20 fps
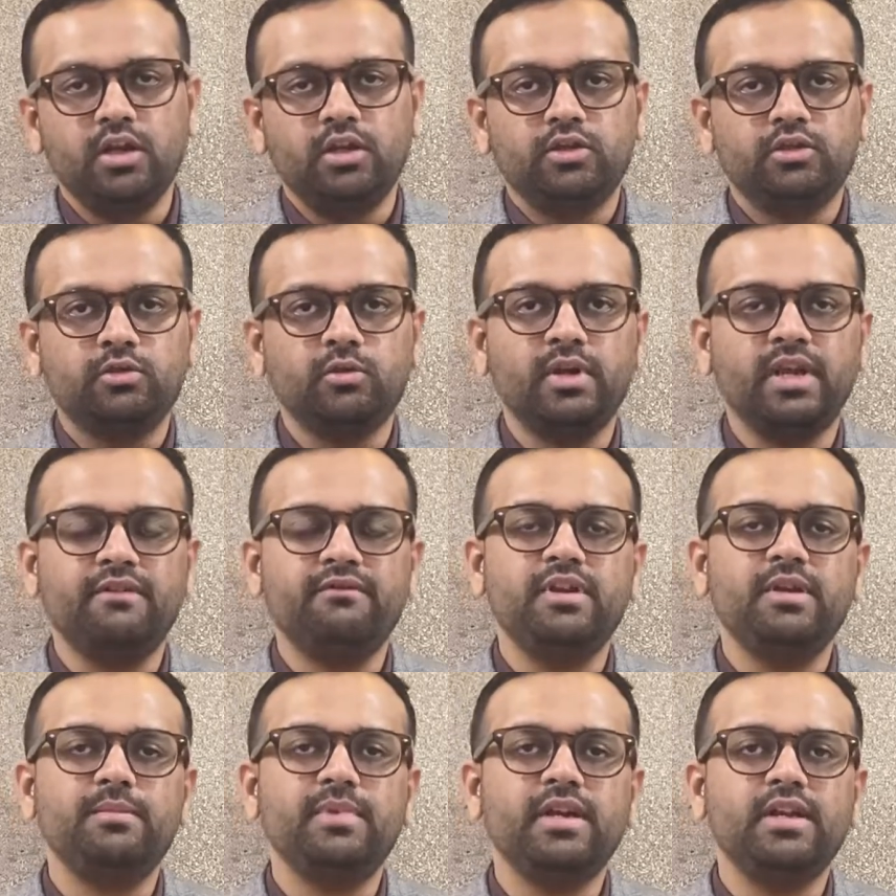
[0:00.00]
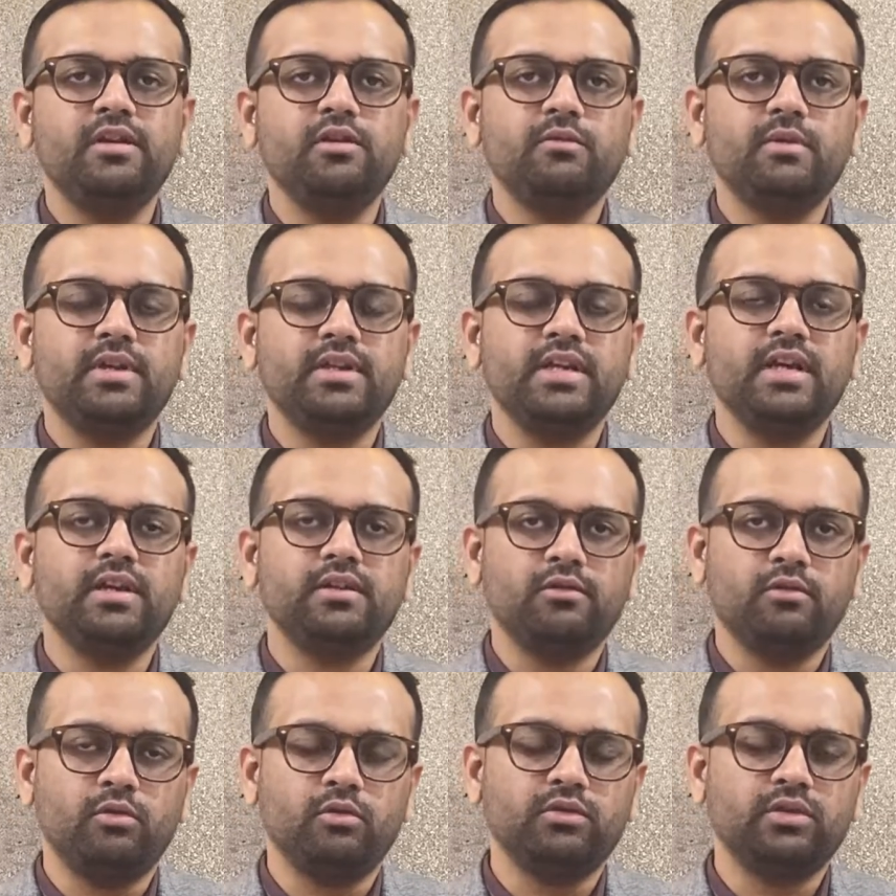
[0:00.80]
So everybody over here
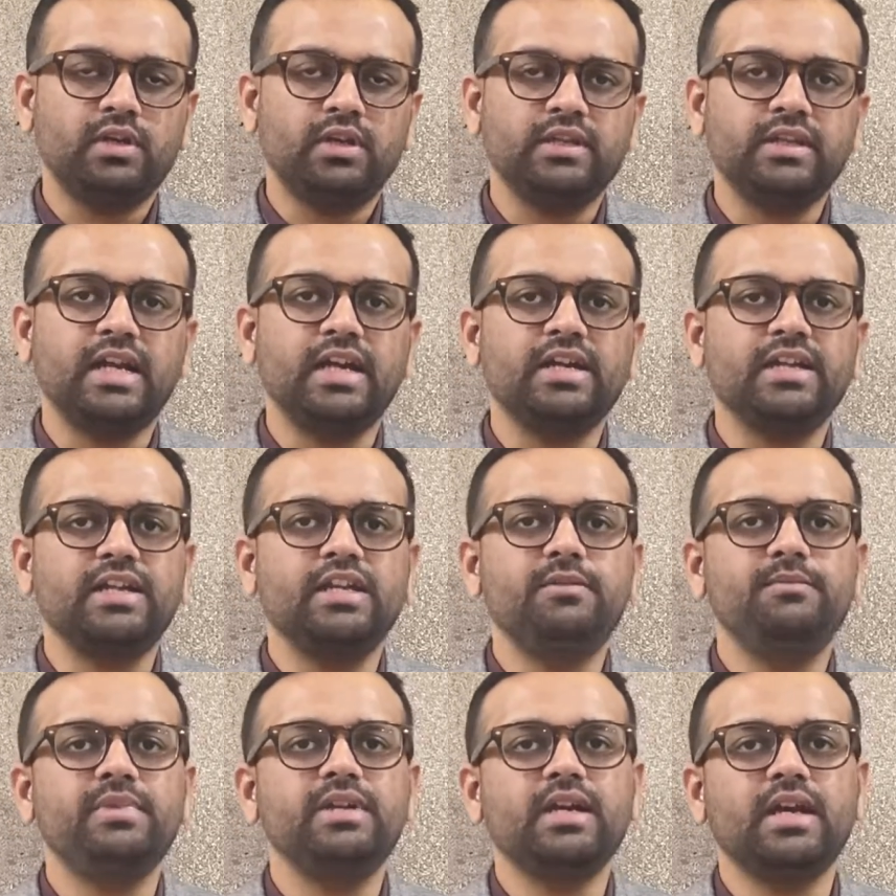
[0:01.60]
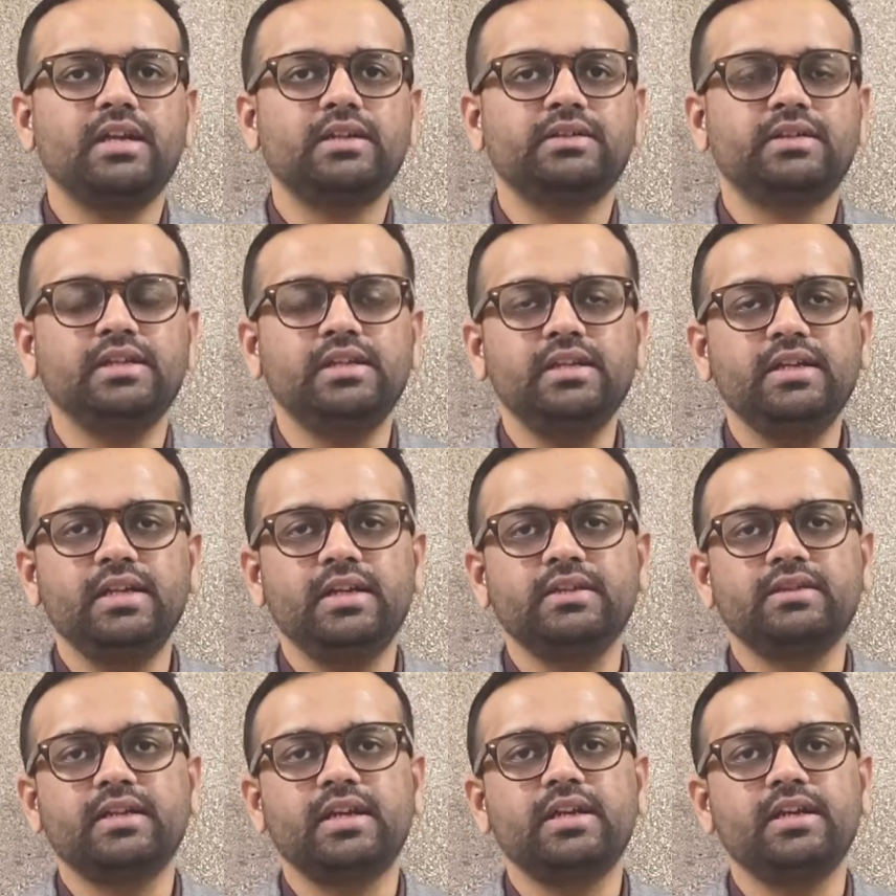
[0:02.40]
knows that EBRC
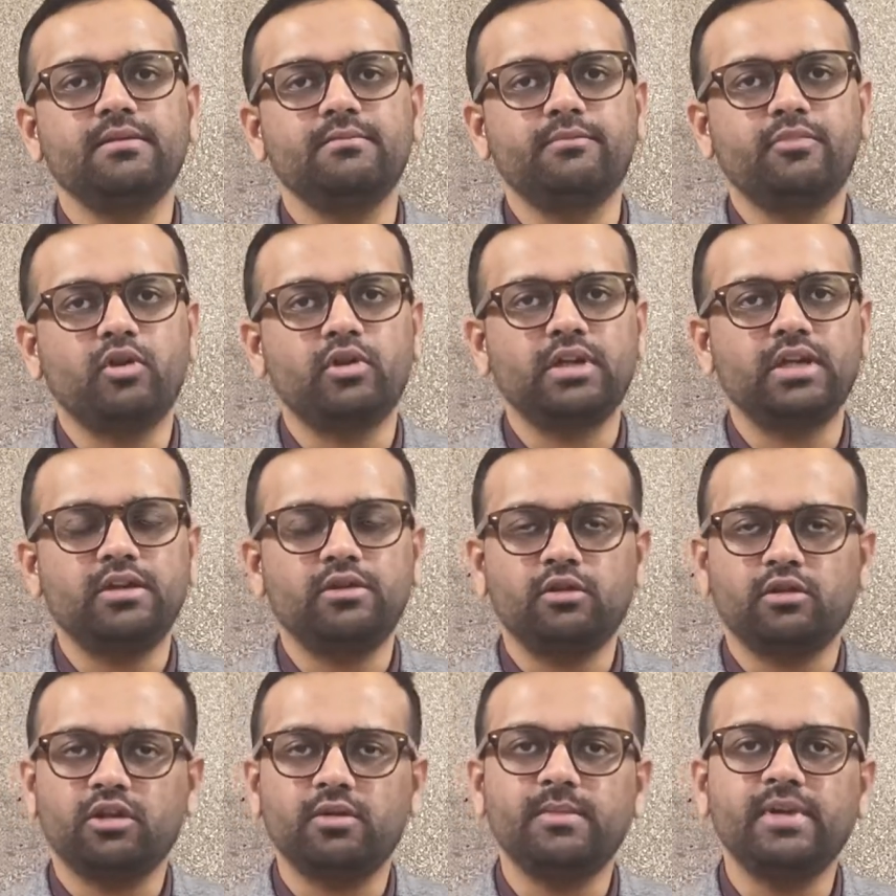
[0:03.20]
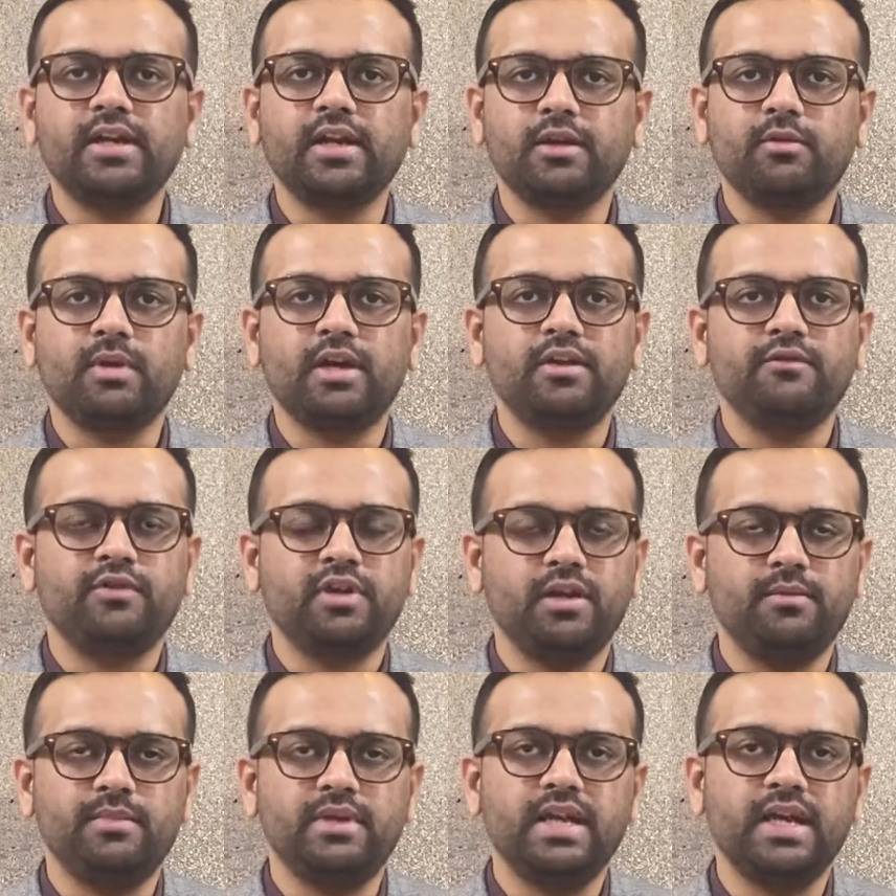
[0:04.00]
is an important document required for
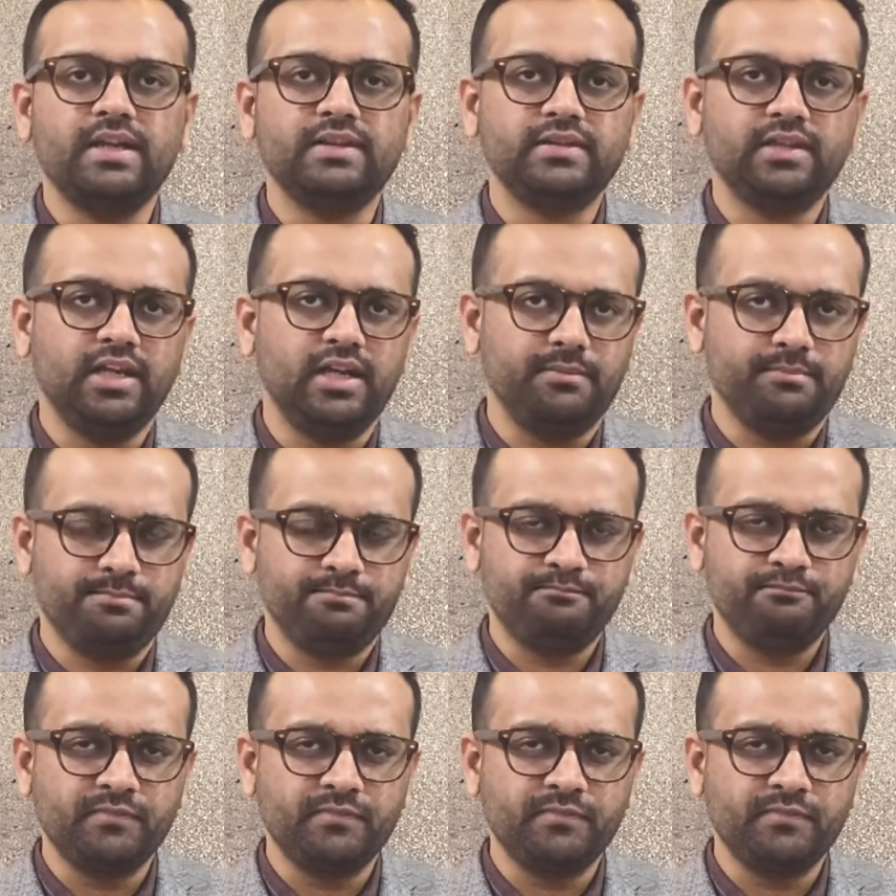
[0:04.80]
MEIS claim.